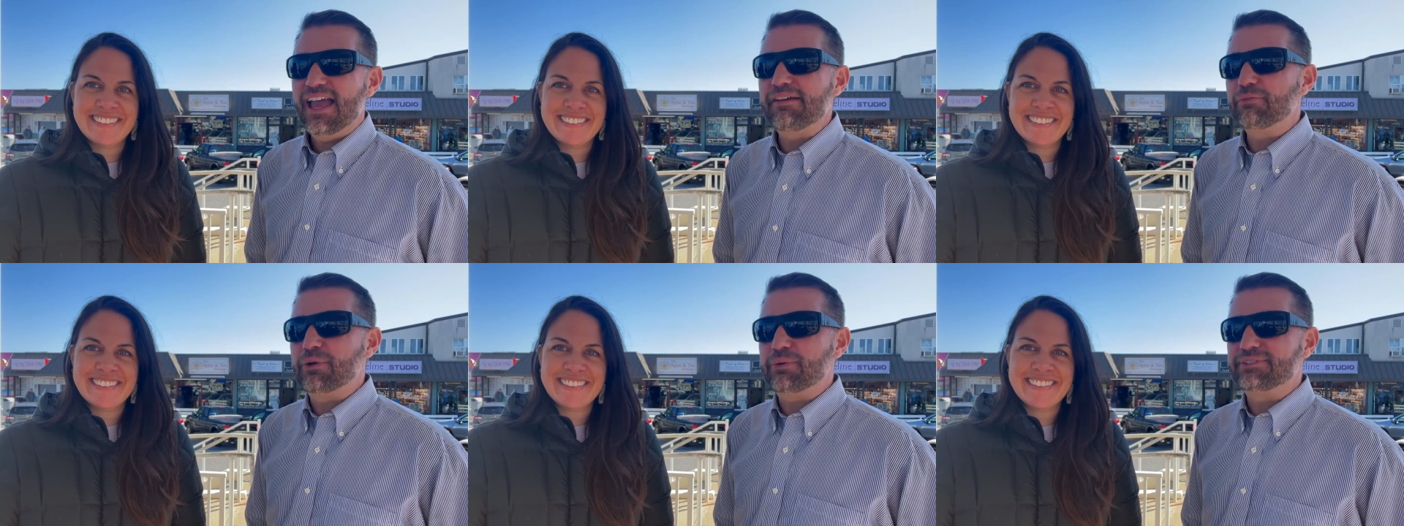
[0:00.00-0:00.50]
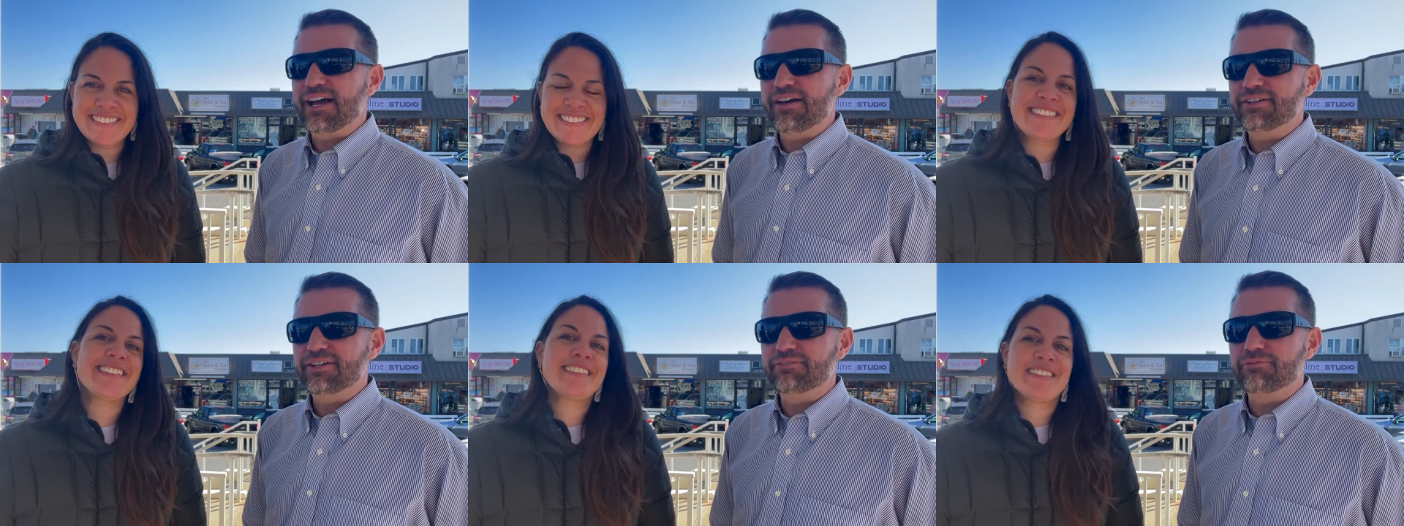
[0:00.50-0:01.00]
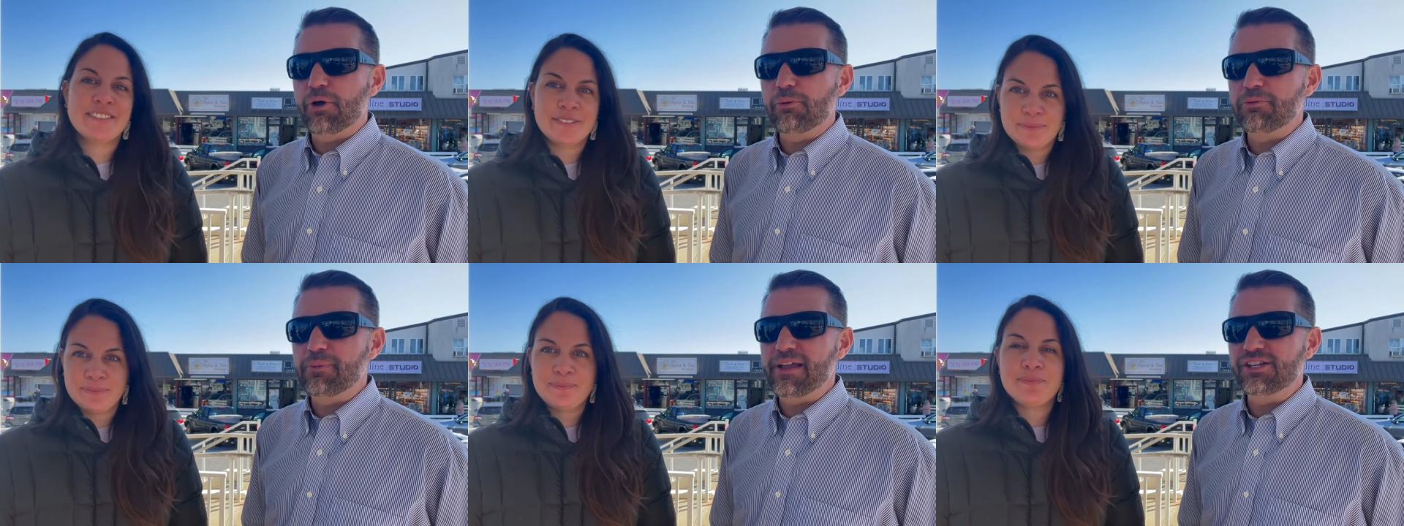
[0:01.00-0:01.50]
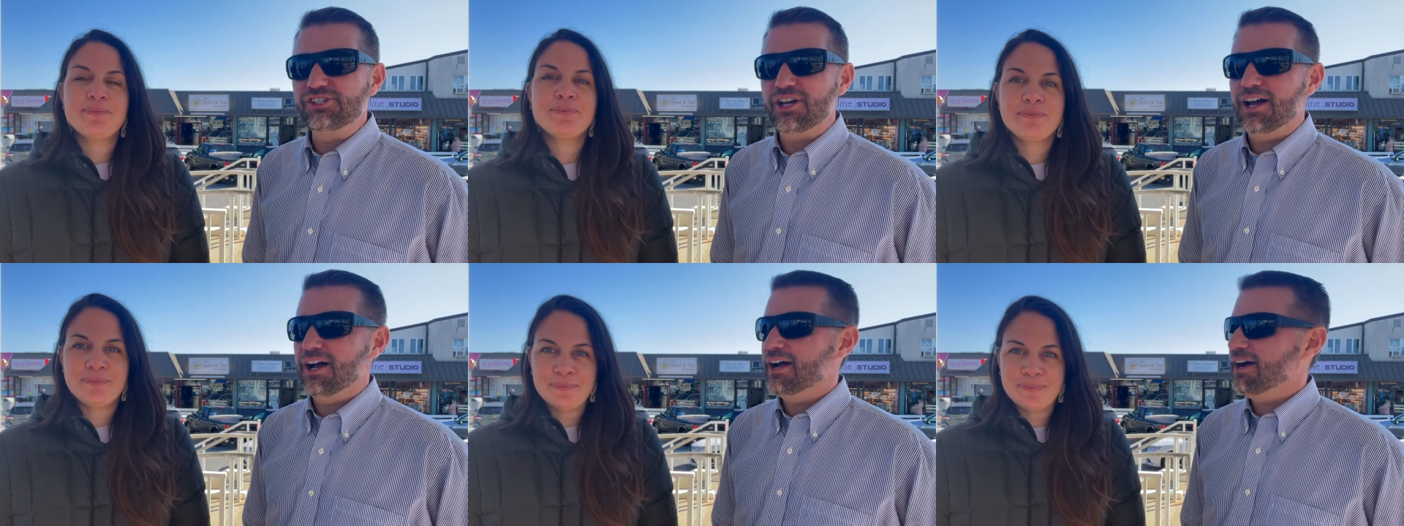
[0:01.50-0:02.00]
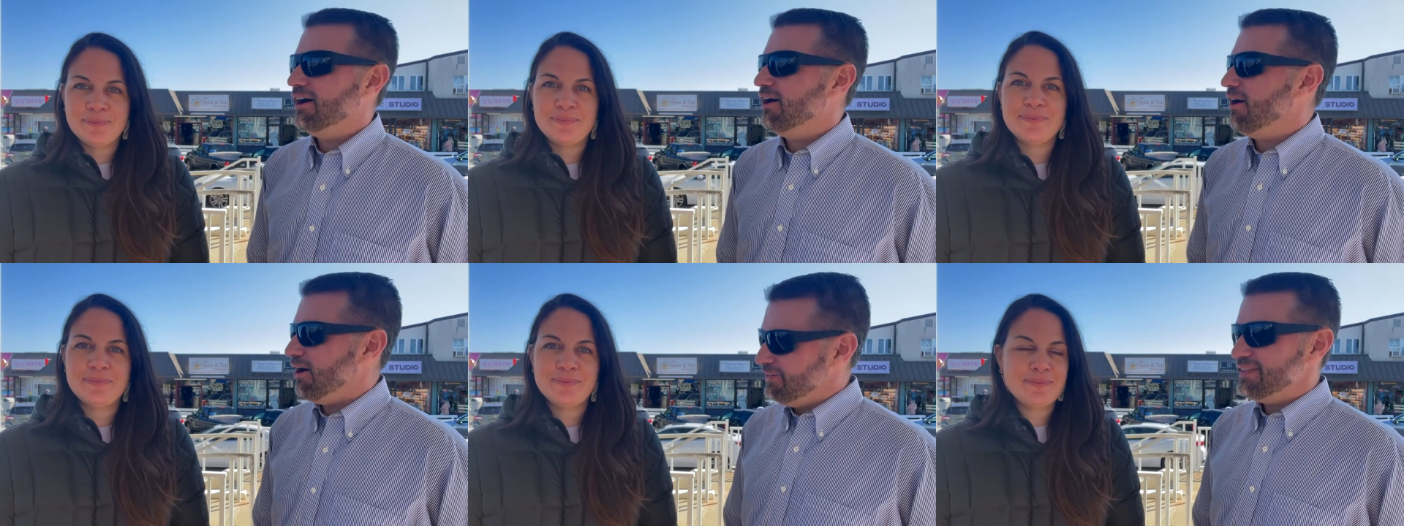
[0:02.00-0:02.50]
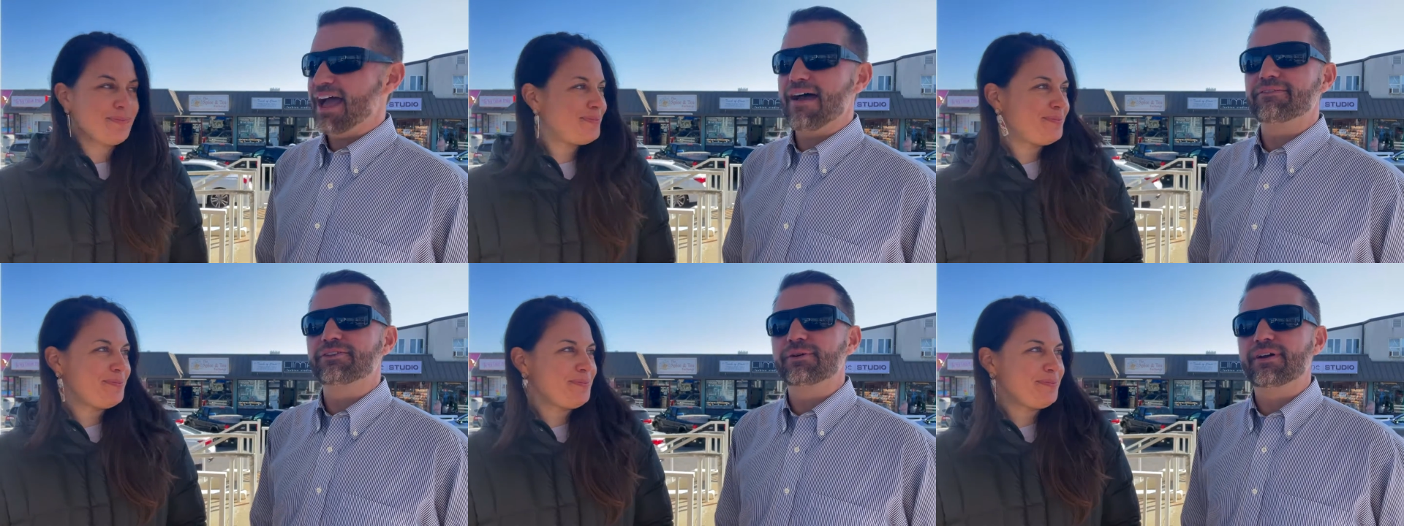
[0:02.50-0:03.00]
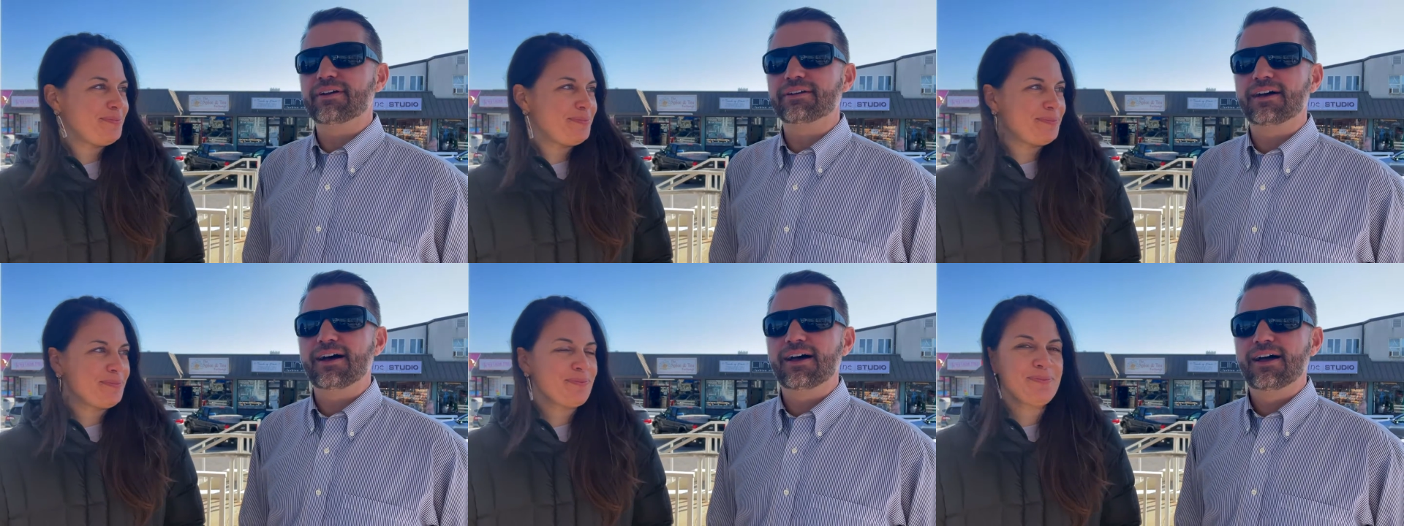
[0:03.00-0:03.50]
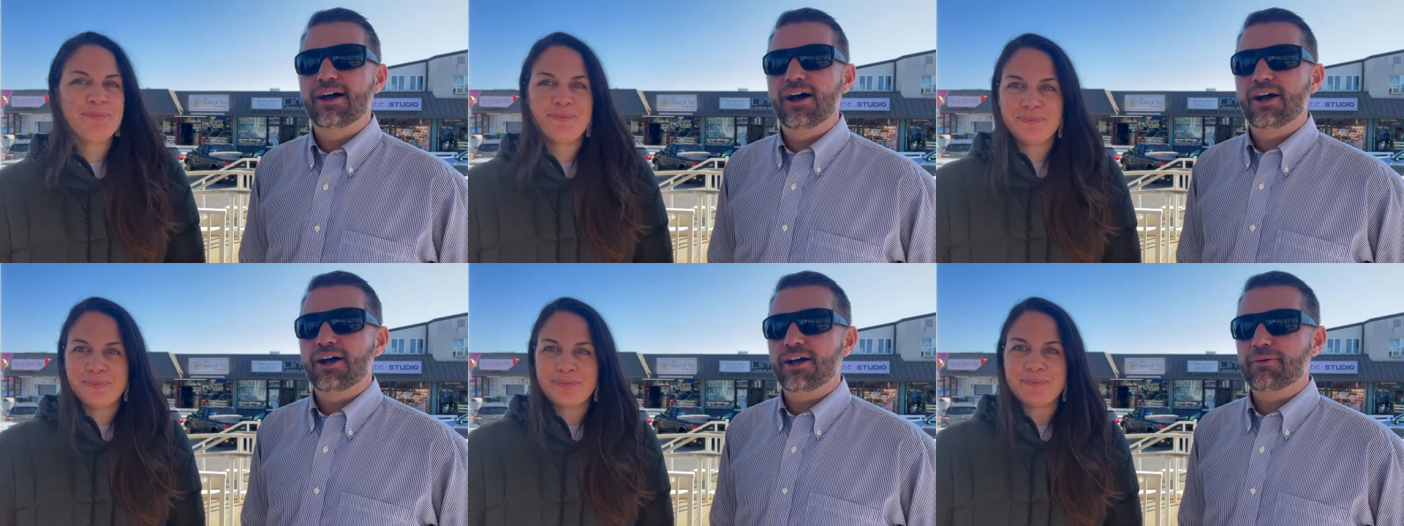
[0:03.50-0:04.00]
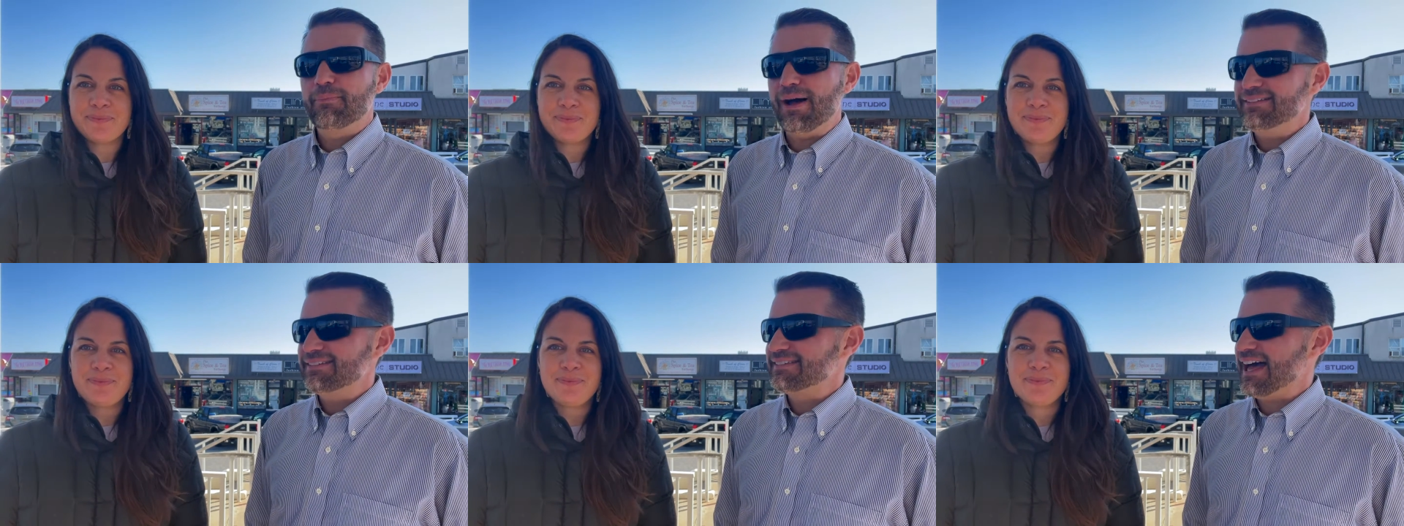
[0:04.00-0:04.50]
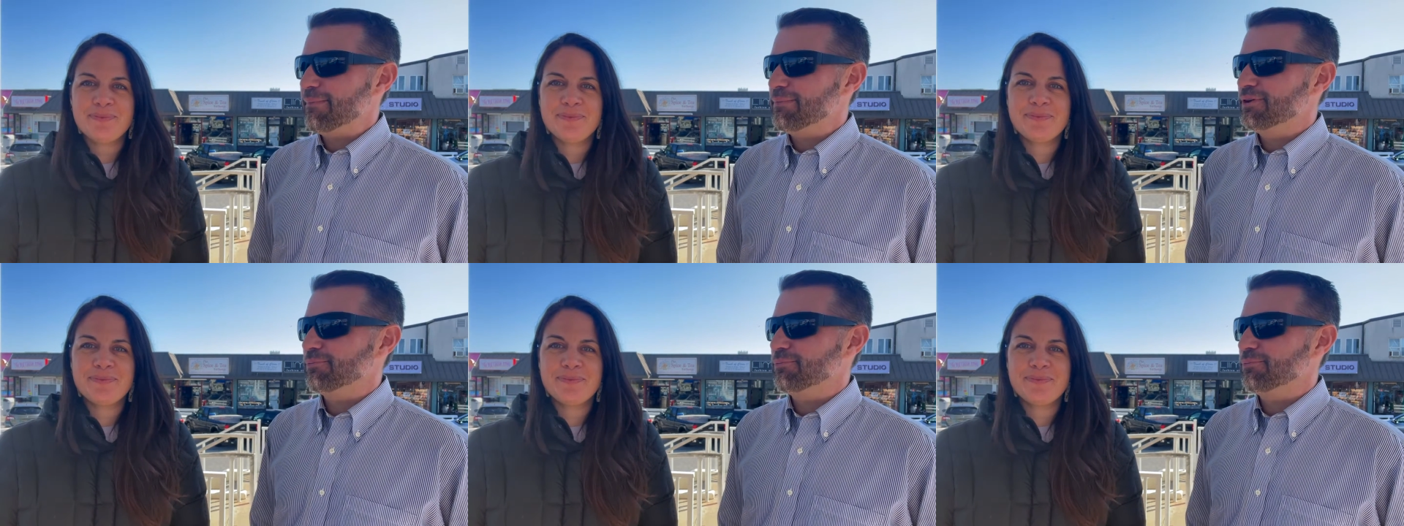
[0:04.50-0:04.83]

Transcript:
Speaker 1: everyone, we're down here in Rehoboth Beach on the avenue, Erika. Mm-hmm. About to stop at a